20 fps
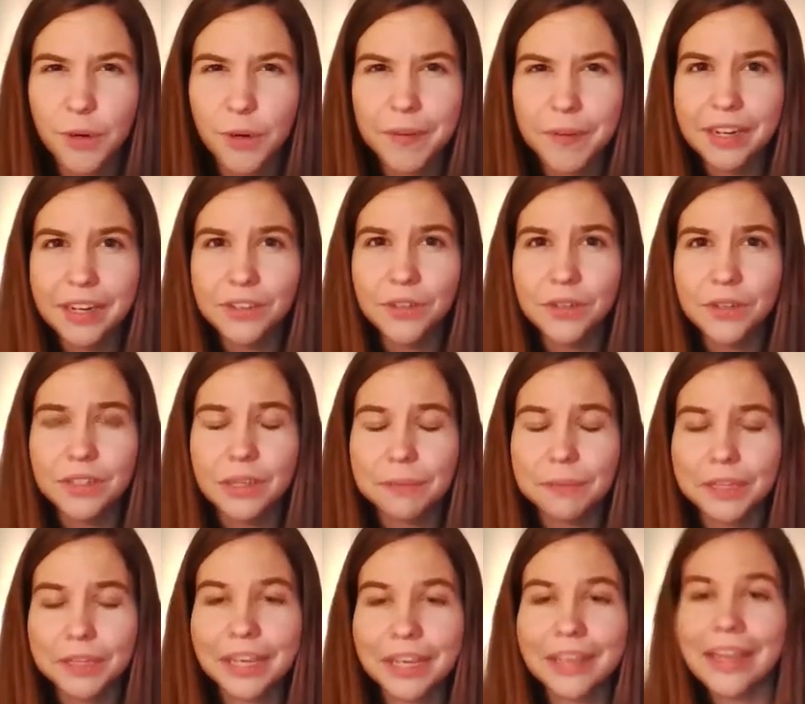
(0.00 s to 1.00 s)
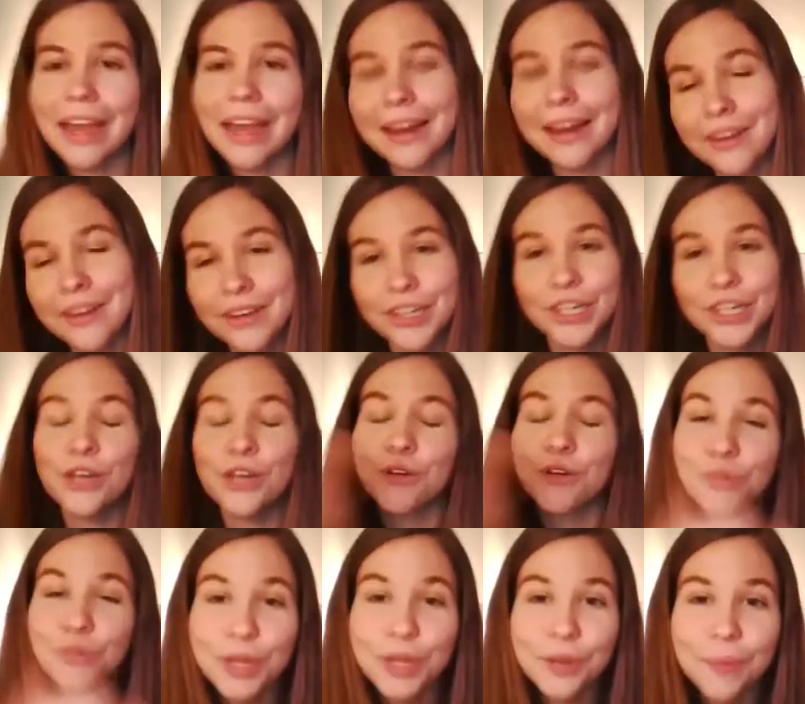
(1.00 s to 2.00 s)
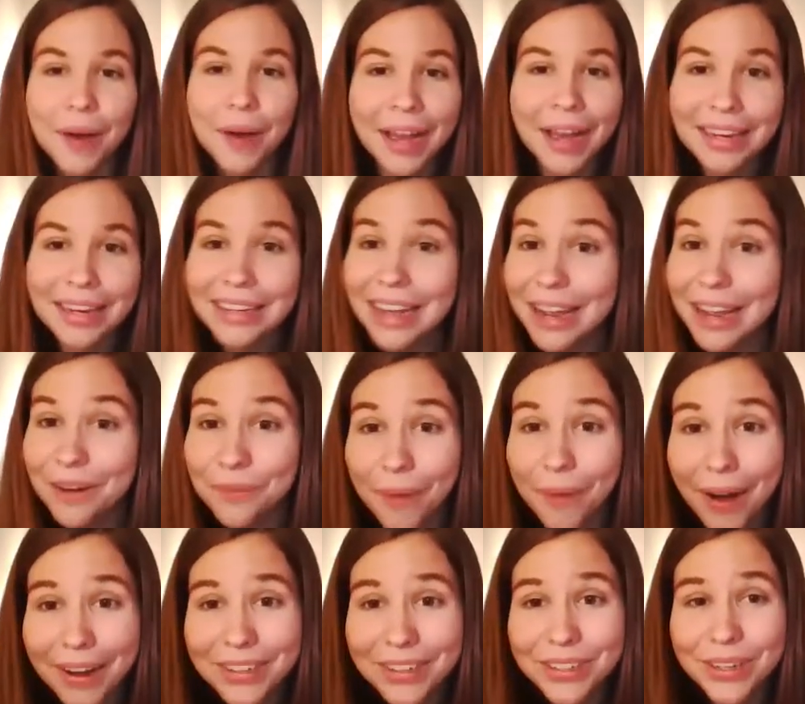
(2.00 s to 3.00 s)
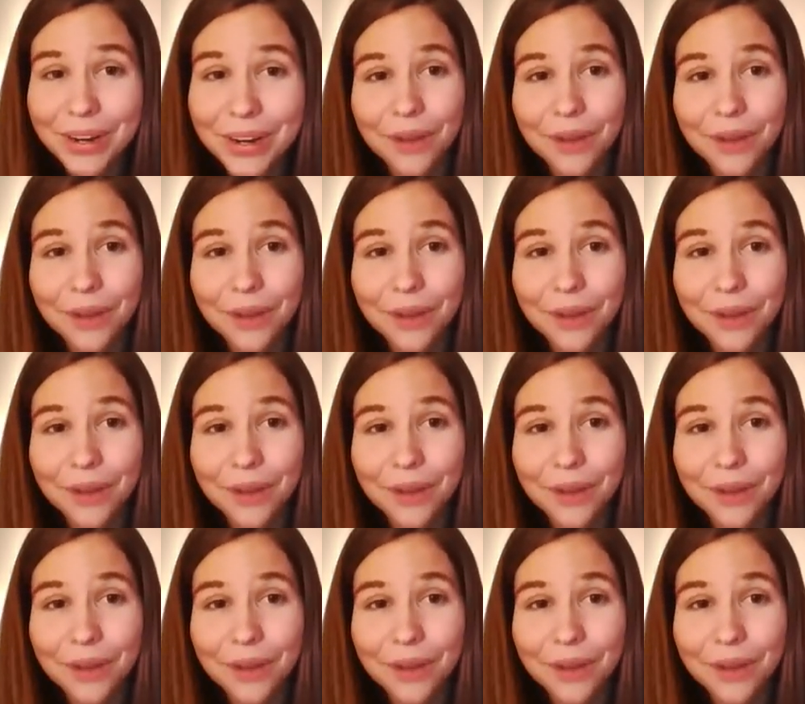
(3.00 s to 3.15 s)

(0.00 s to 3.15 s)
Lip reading: or want to do something again, rewind and watch it